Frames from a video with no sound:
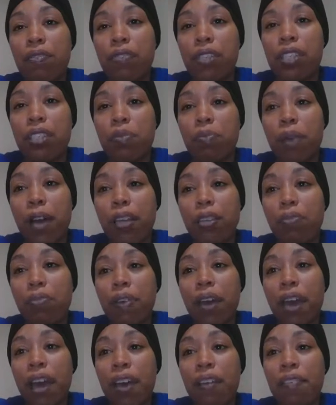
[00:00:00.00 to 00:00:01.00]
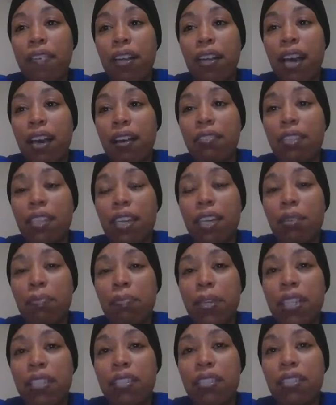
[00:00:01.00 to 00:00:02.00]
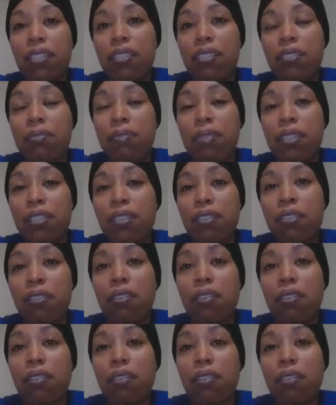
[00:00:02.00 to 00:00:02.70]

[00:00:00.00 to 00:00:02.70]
reason why you have cloud database systems